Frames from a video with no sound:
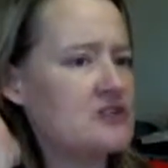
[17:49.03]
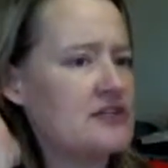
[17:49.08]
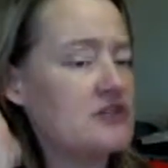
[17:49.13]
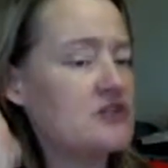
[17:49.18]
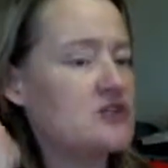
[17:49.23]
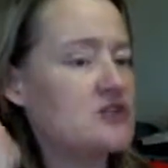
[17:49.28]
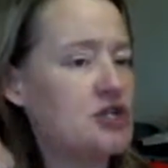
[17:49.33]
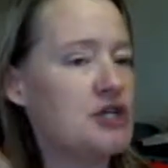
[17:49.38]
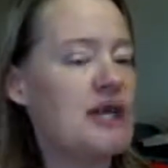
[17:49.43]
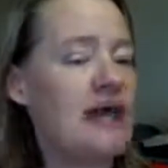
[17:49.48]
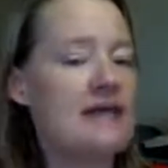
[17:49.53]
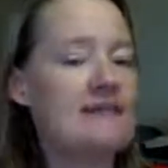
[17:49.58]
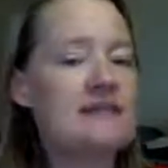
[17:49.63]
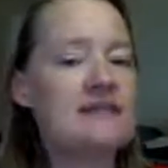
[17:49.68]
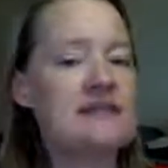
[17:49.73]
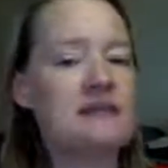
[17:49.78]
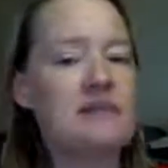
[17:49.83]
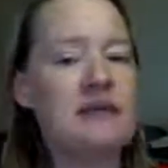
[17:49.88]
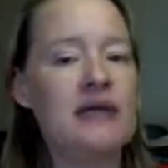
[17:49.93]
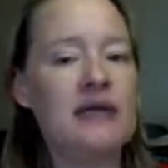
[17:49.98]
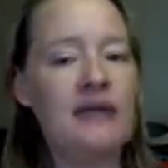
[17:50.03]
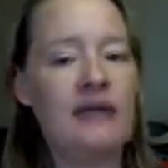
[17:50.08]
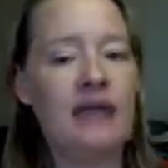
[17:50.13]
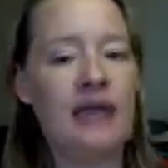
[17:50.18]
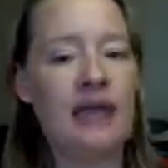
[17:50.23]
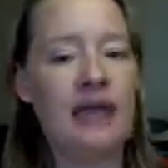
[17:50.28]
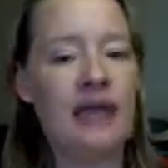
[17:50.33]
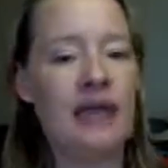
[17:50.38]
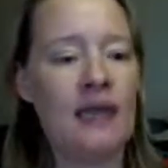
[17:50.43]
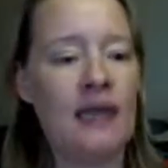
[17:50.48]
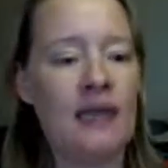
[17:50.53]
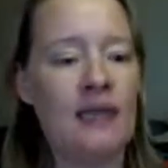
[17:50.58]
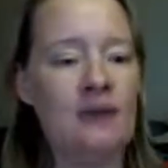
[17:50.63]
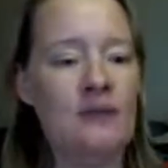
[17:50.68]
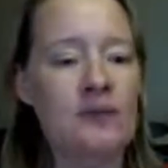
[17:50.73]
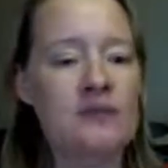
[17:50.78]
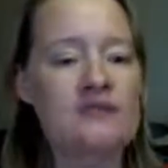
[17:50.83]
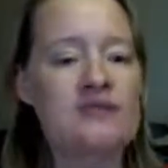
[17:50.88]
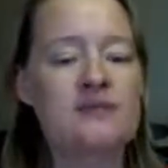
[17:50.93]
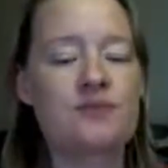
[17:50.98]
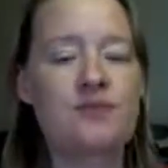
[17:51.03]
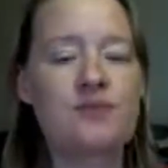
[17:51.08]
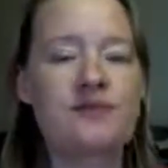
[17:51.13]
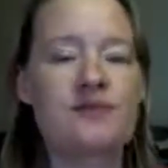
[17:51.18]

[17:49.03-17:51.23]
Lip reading: And she gave it to me and was